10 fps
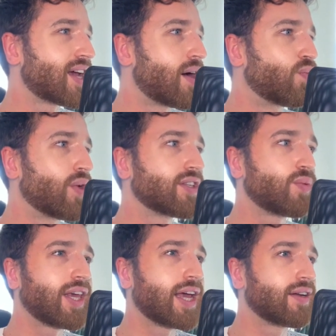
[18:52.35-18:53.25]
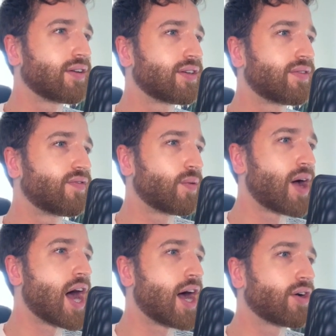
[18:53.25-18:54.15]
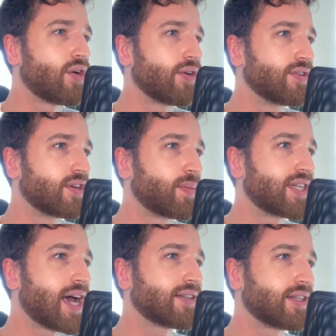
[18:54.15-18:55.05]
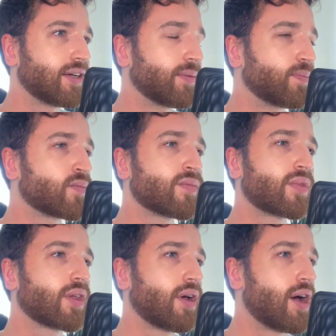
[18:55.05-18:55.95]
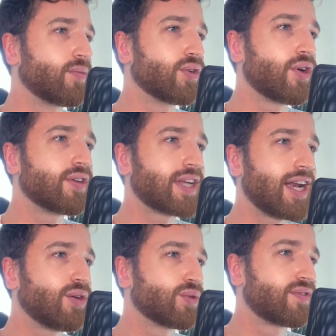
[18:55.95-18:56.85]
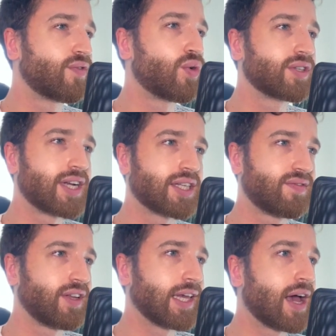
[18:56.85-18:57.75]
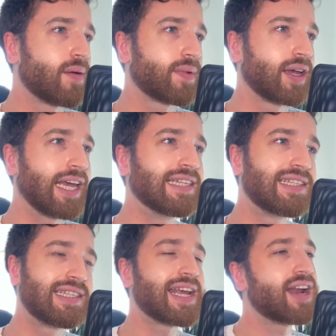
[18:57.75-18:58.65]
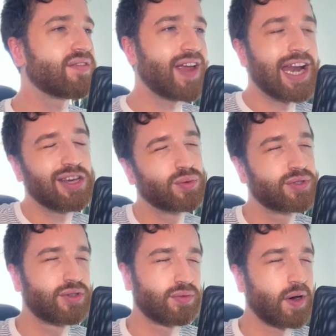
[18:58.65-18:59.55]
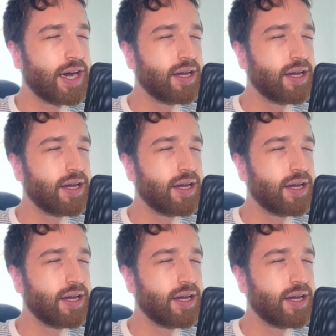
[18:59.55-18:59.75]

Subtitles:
Once we get from argon to potassium, you'll notice n equals 4 starts filling up instead of n equals 3